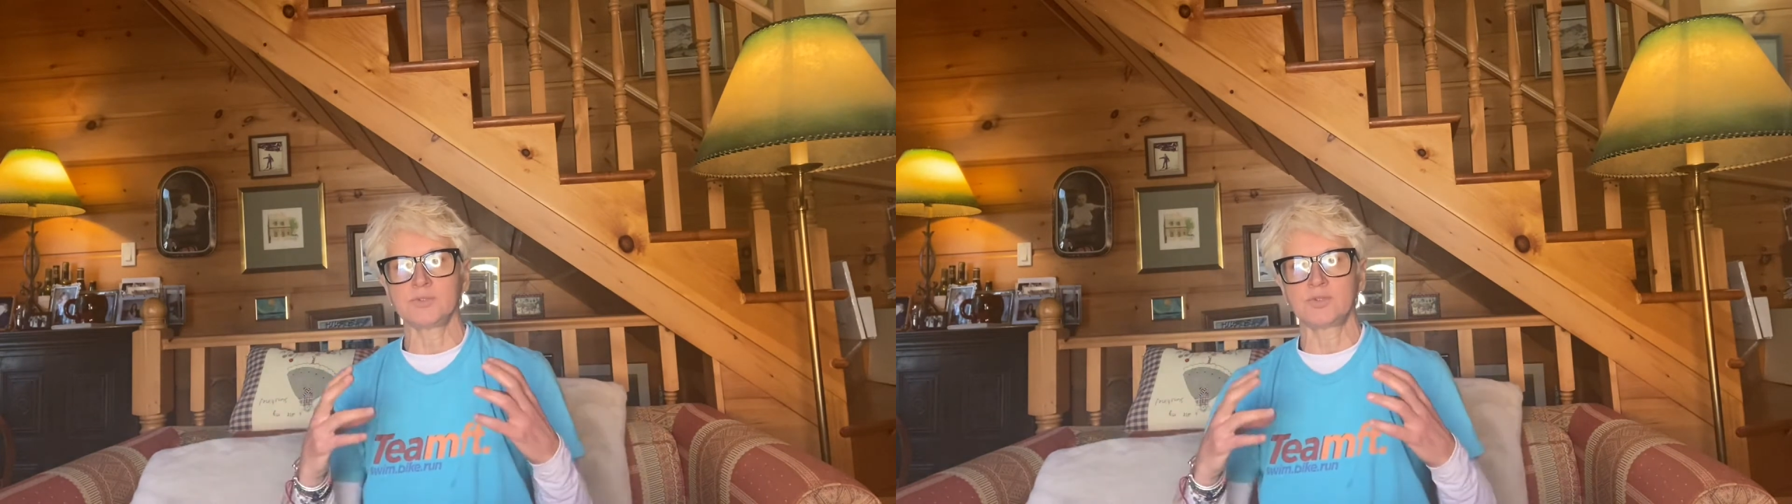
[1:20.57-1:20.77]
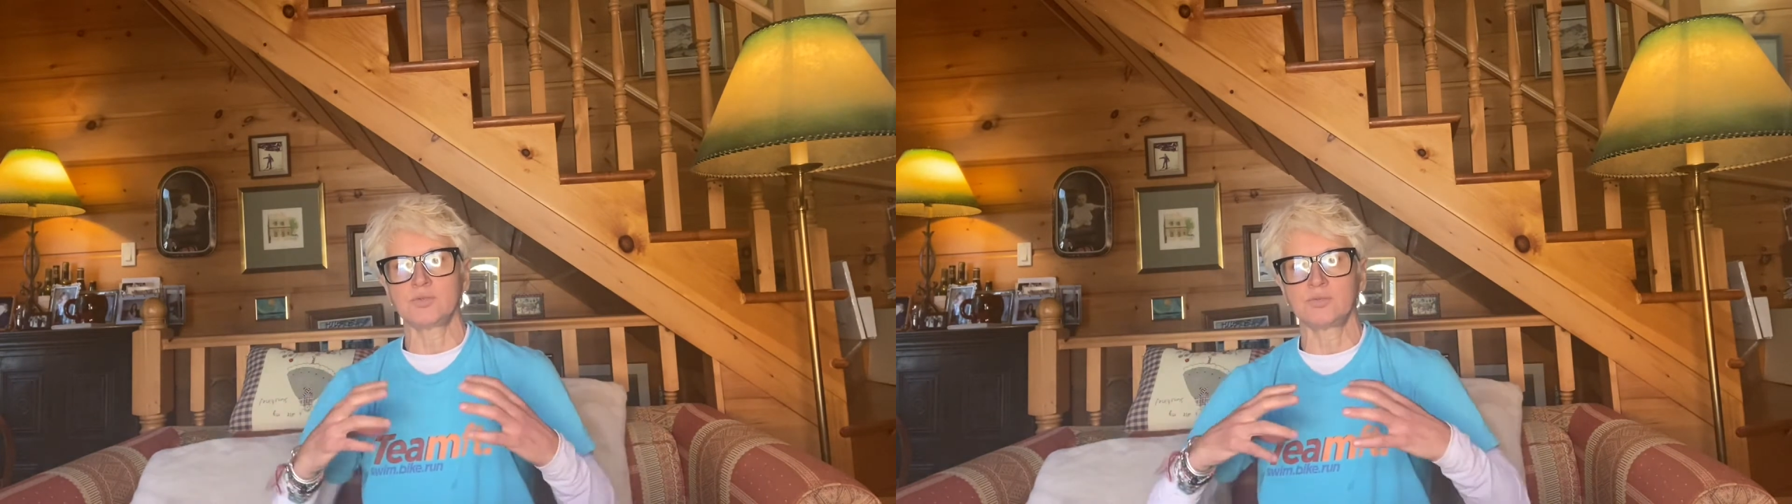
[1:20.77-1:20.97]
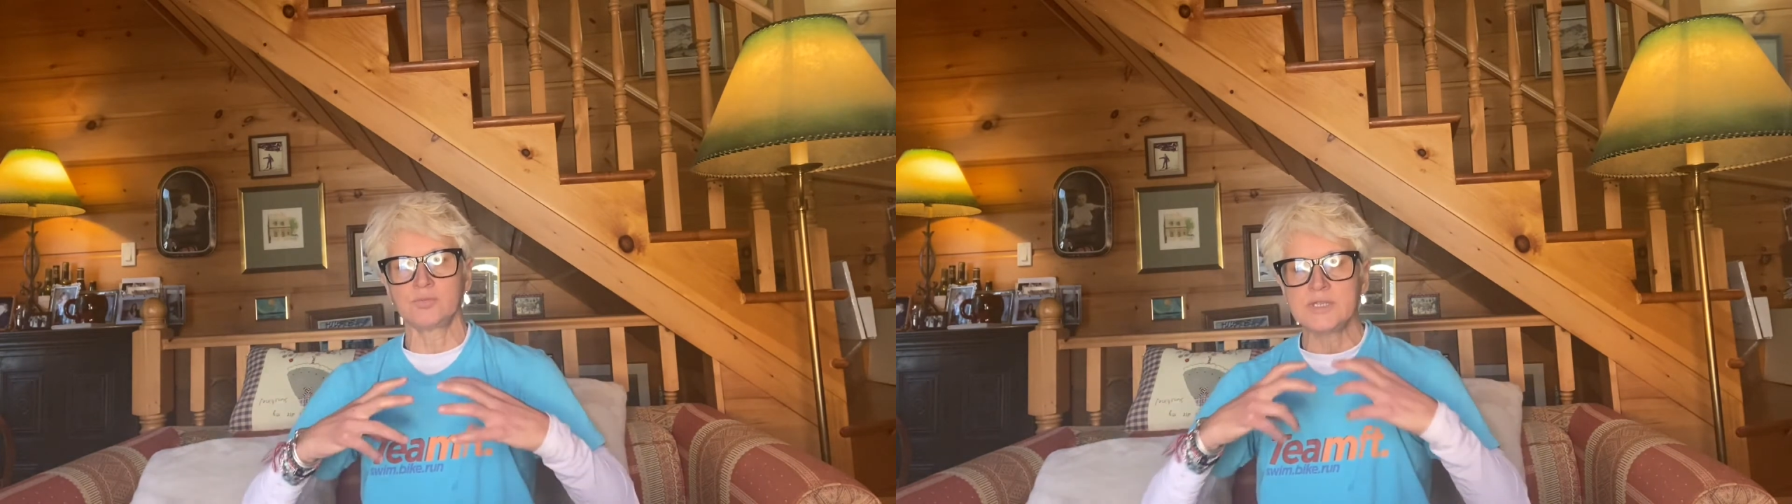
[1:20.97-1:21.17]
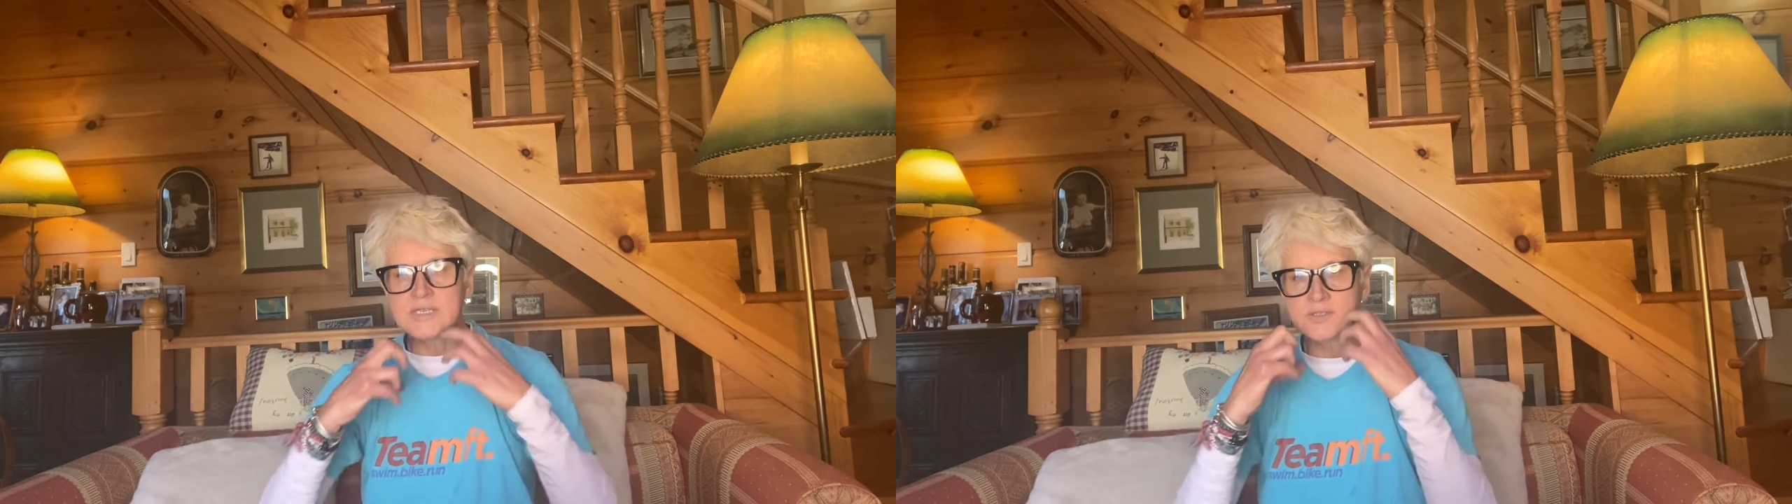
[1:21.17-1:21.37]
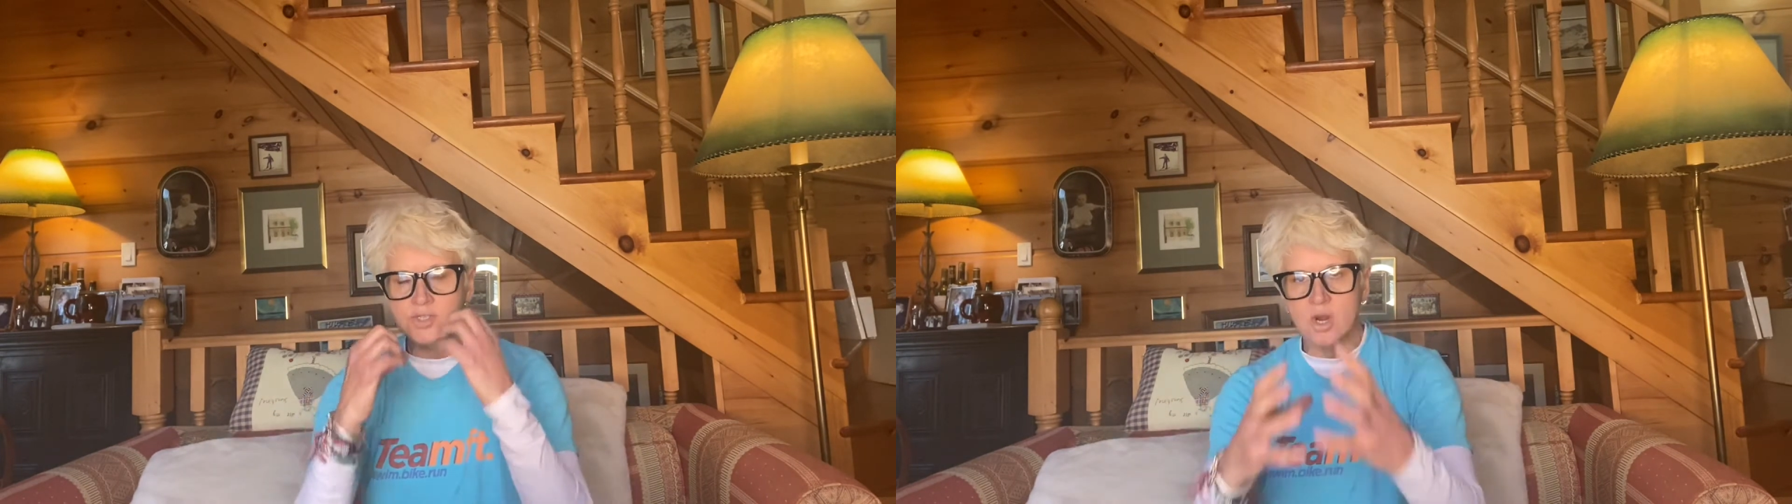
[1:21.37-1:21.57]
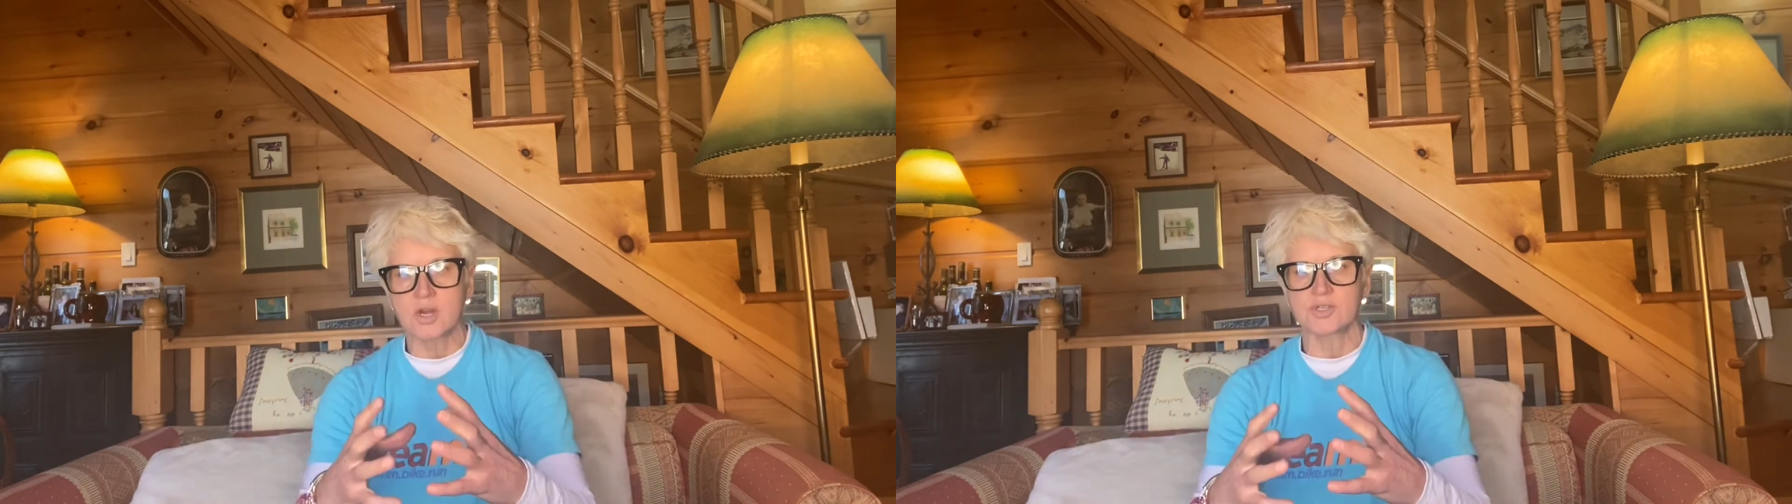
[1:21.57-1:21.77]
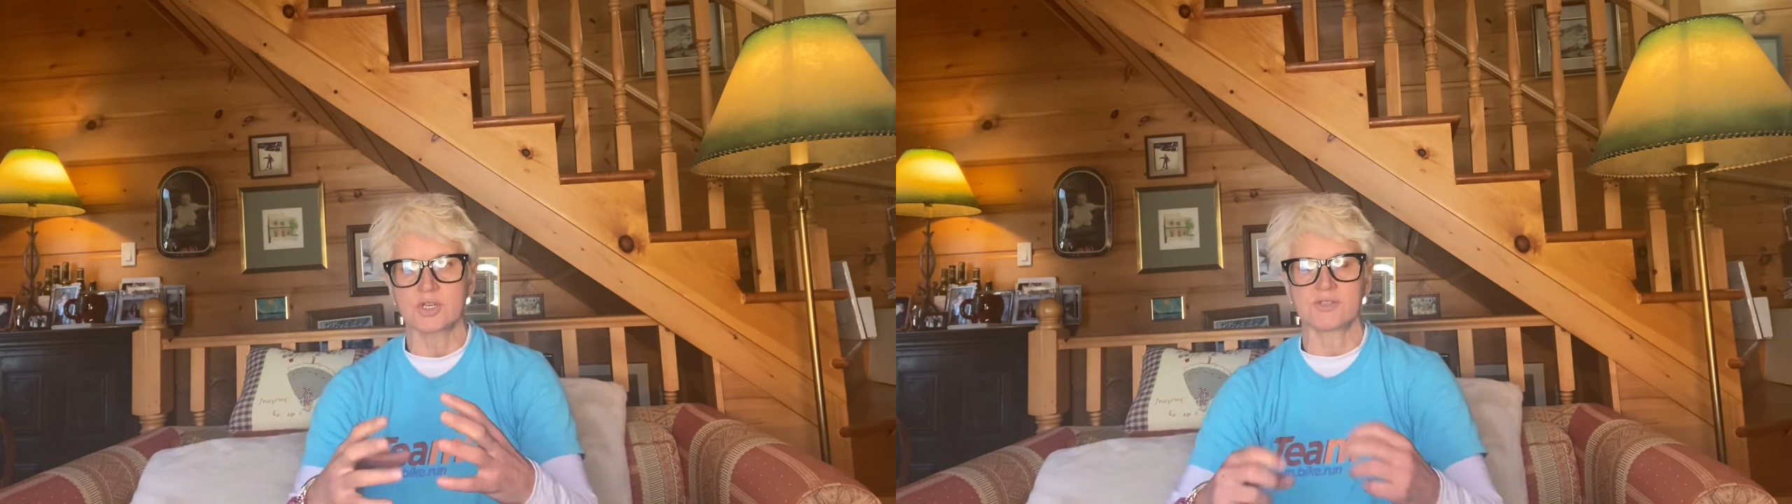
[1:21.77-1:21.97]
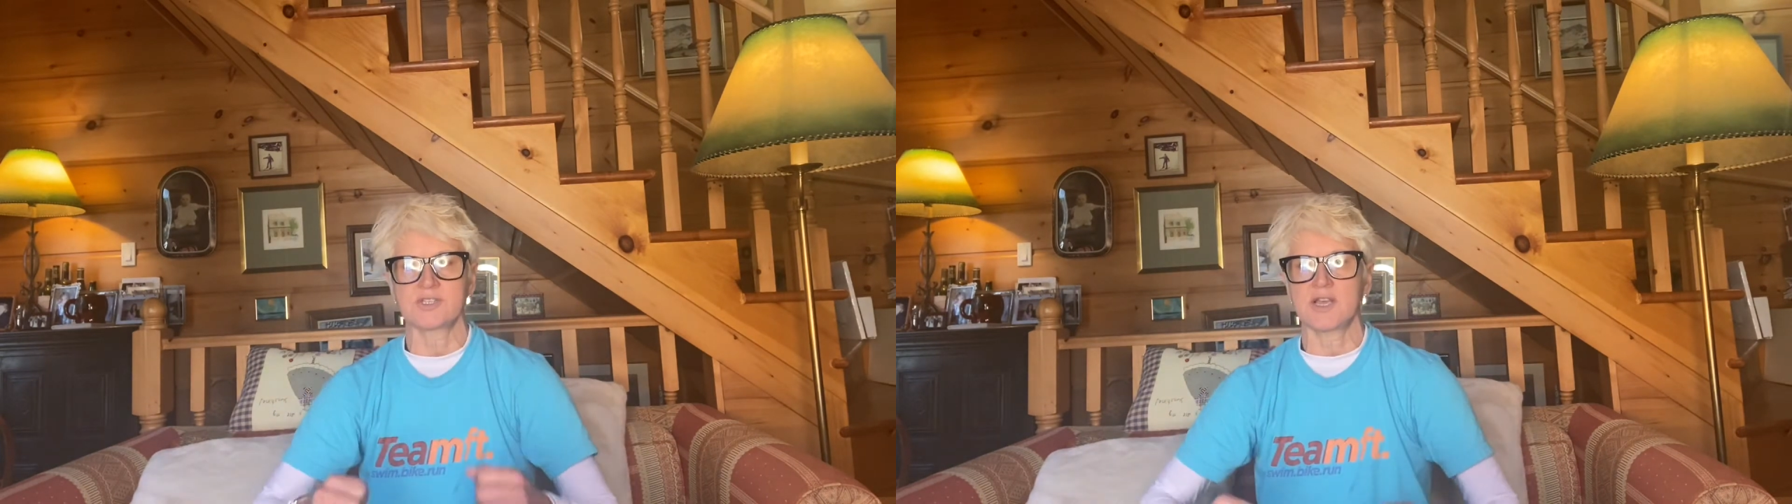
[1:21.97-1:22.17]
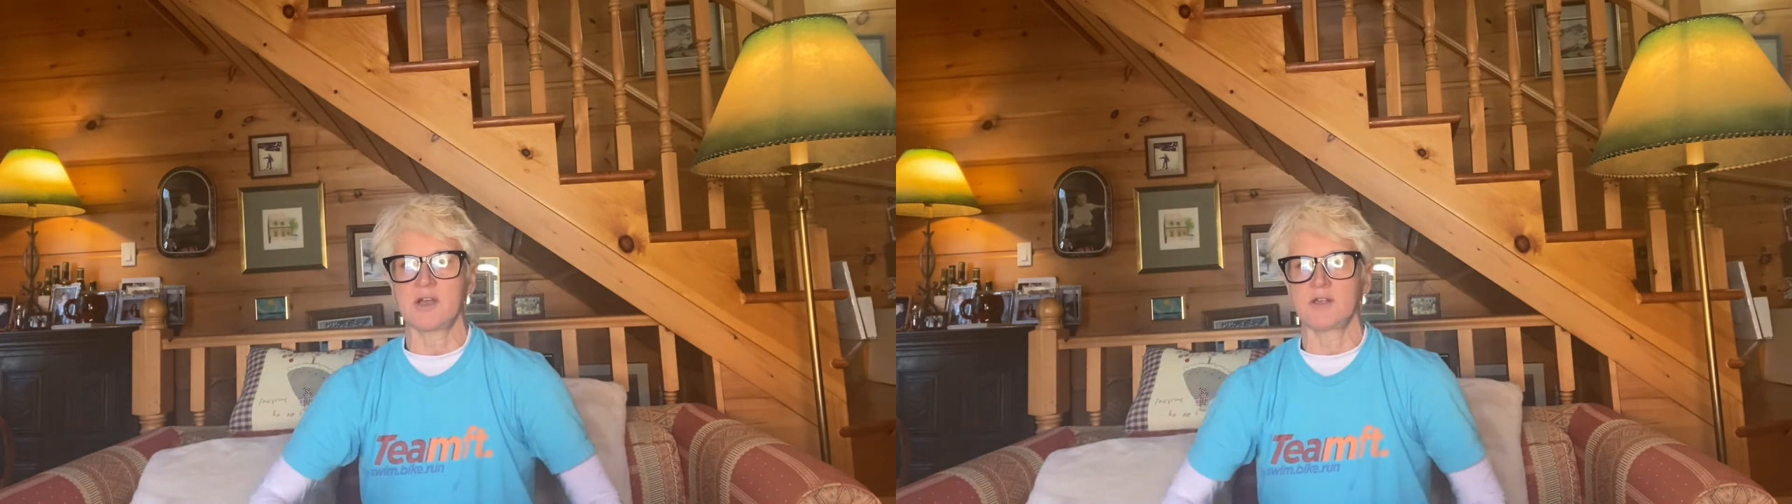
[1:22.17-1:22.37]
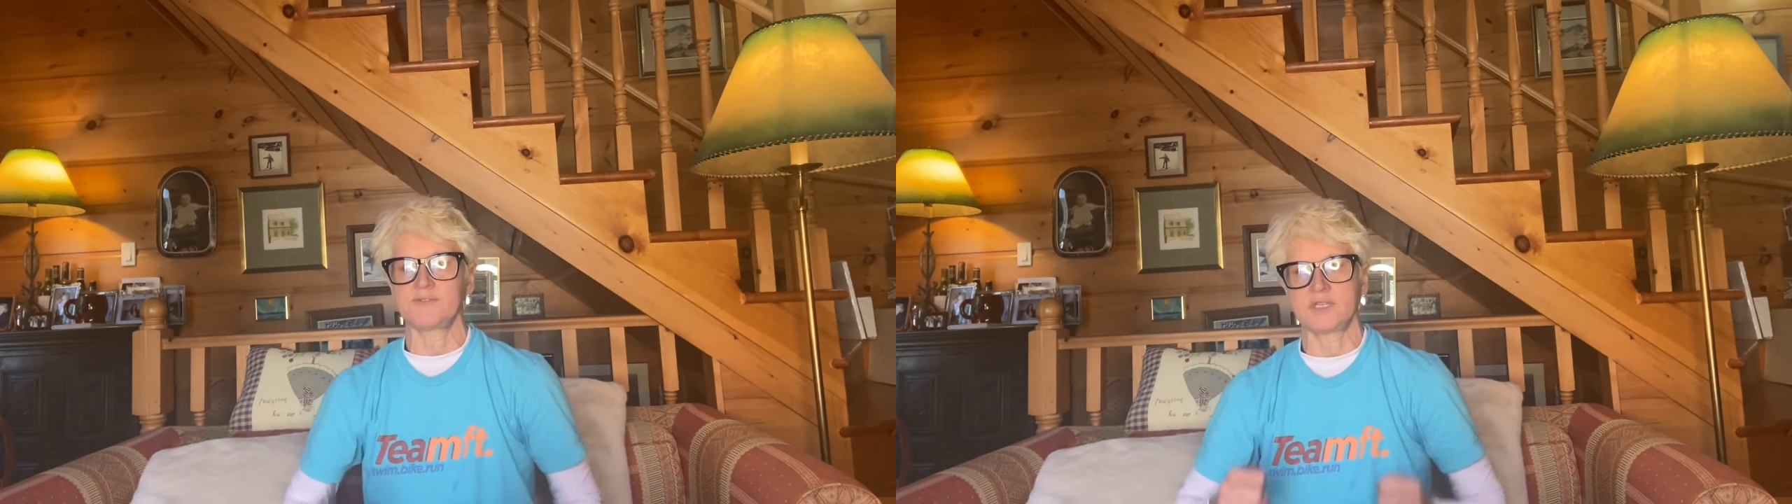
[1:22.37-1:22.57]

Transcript: to recharge ourselves